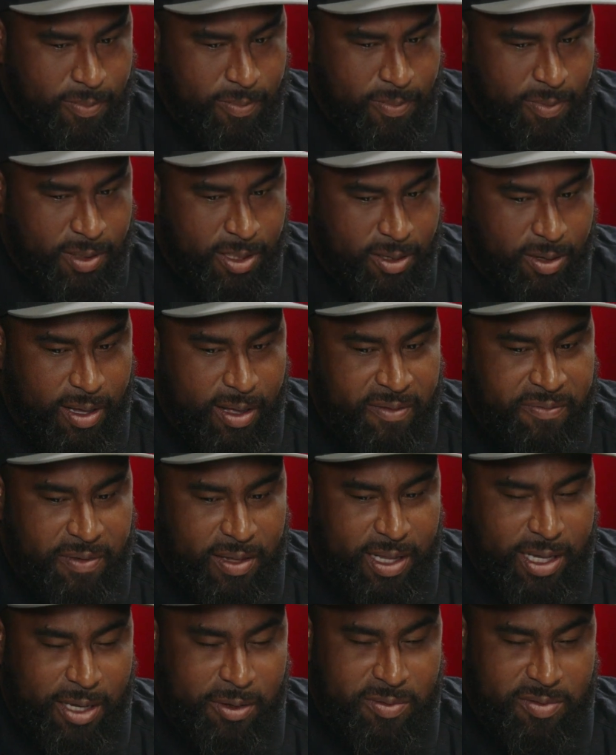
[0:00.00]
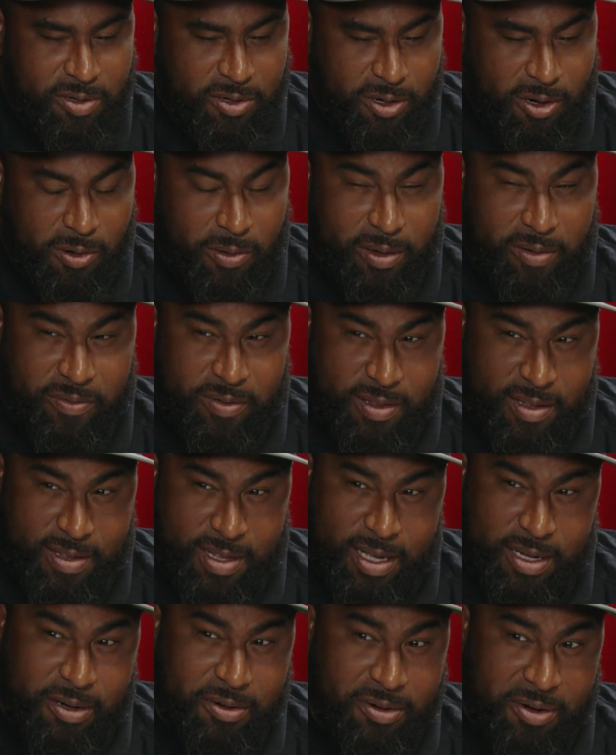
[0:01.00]
you know, I felt like I was growing for the
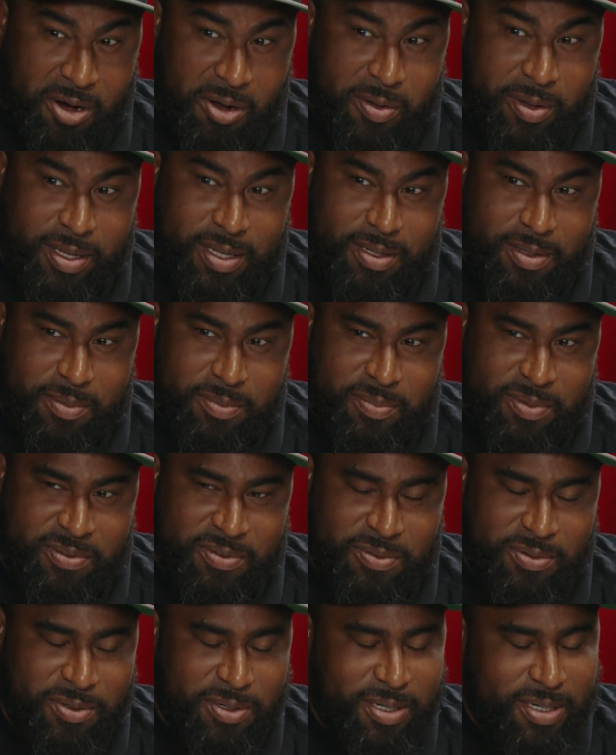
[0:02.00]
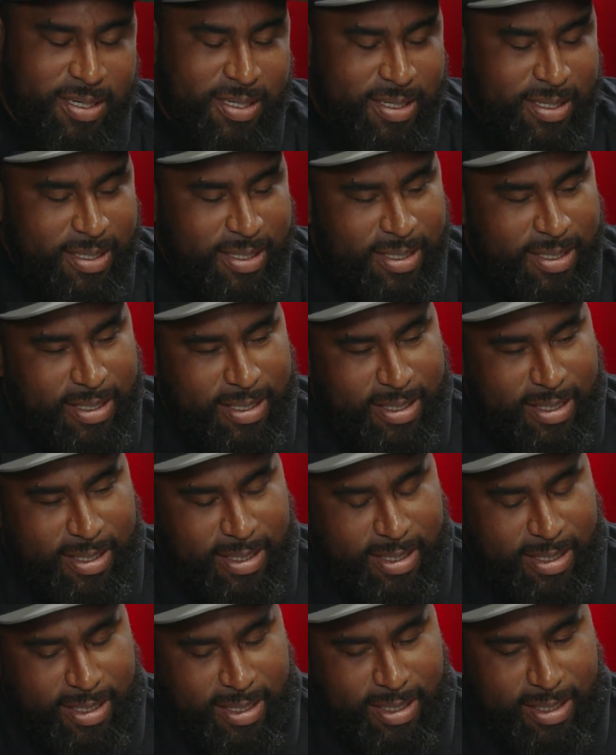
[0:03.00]
sake of growing before.
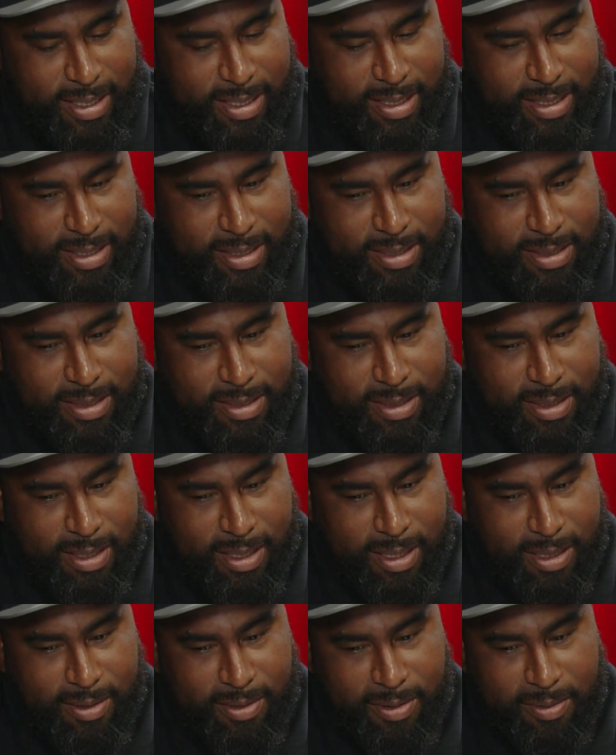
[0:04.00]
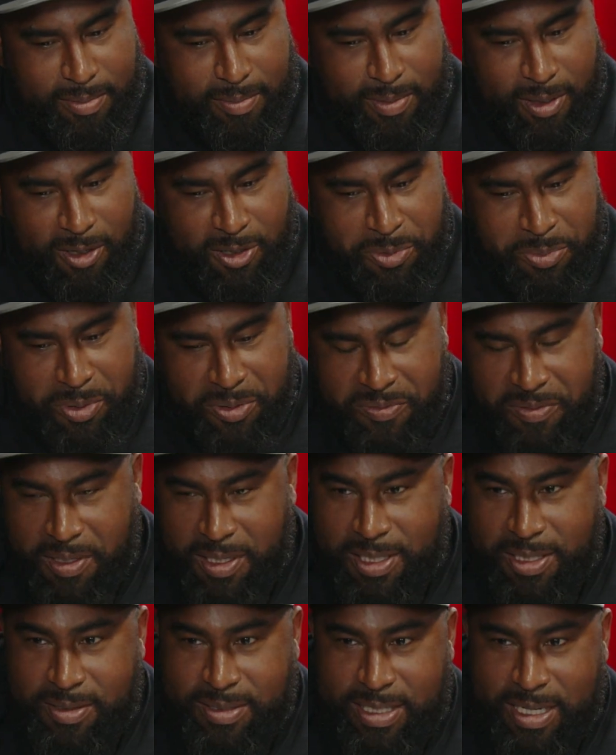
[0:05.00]
And I don't know, large
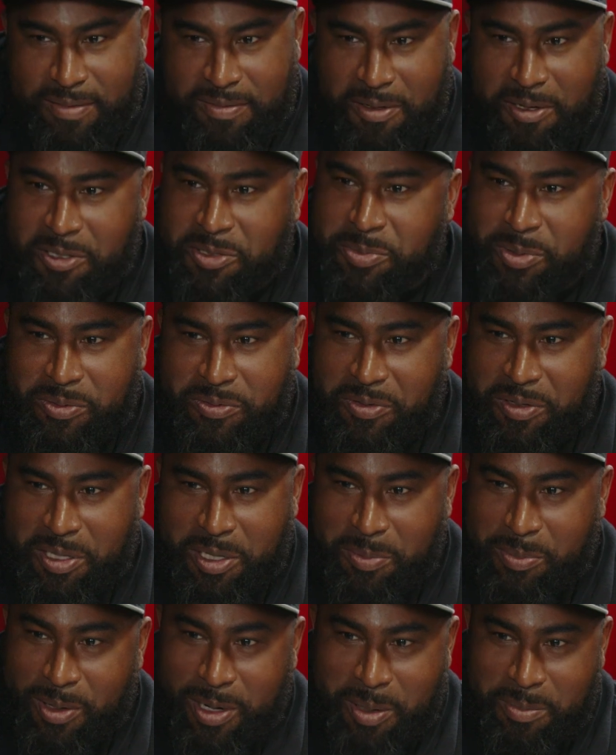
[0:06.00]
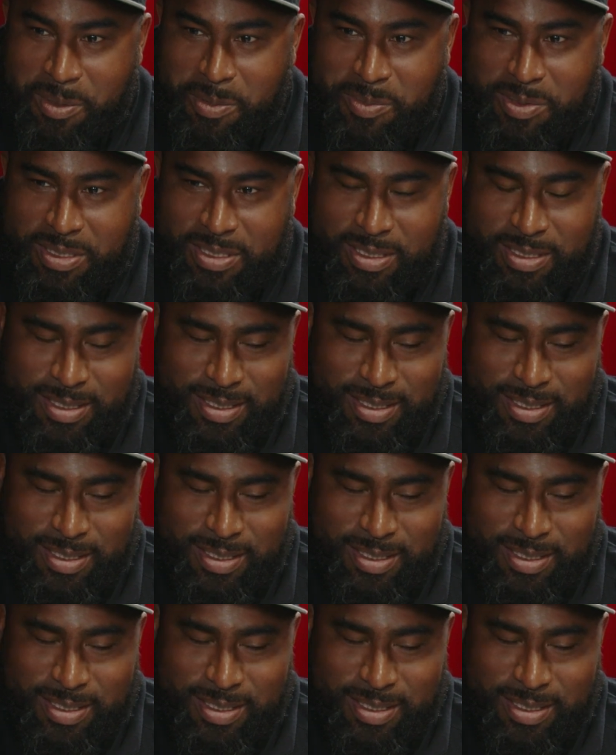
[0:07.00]
portfolios have large portfolio problems.